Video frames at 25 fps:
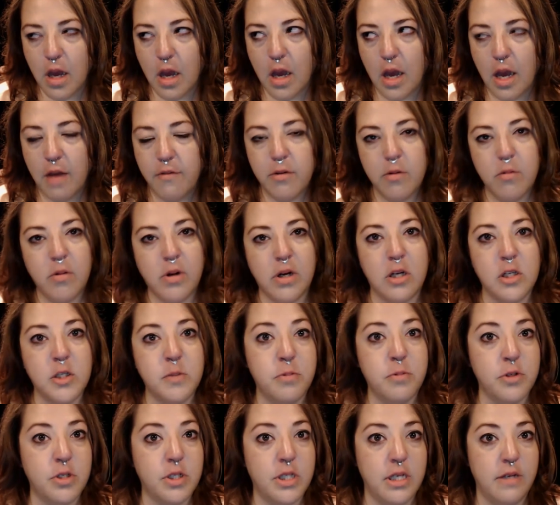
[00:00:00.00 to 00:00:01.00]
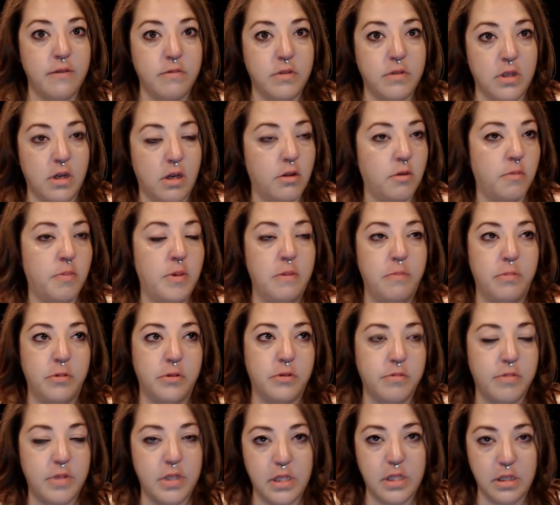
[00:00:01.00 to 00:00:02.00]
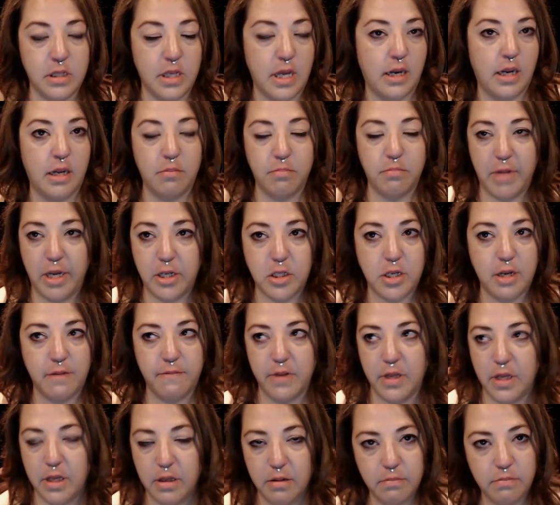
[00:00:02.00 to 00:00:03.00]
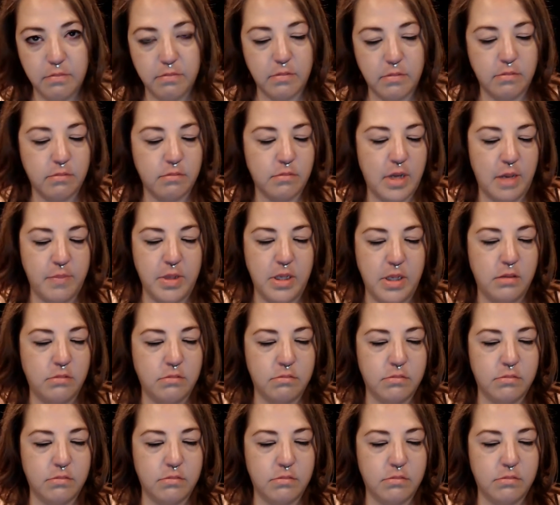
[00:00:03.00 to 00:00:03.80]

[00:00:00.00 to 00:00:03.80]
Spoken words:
everyone else perceived other people to get it, HIV. I mean,